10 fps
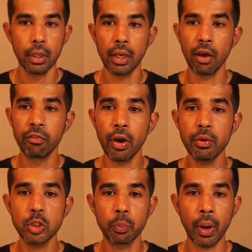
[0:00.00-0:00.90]
Now, if I
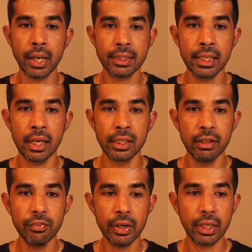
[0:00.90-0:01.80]
was to pass in a
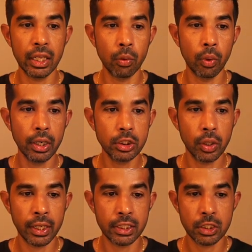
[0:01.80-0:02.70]
different keyword, so
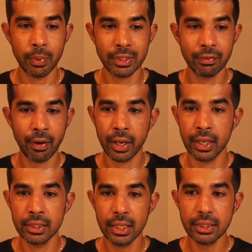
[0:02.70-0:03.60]
let's specify
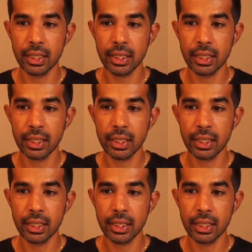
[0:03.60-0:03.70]
just the